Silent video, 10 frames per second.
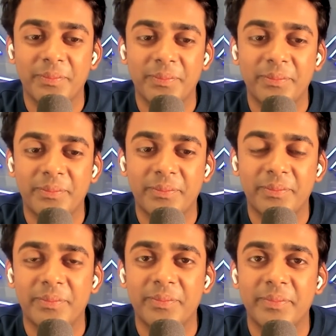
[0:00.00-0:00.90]

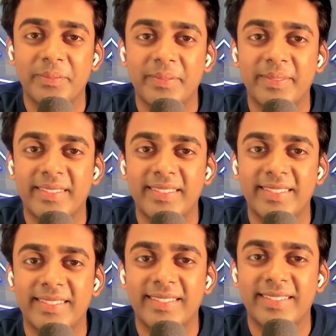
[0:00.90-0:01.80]

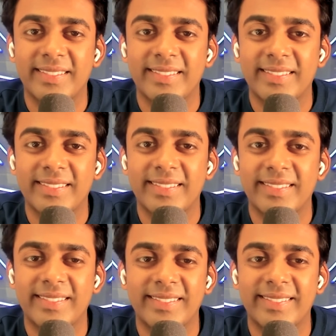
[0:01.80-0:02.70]

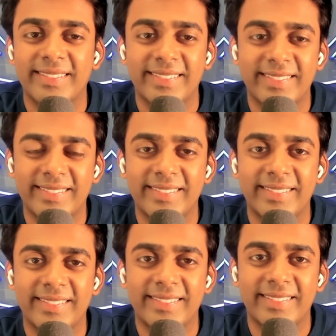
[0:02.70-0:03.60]
[no speech]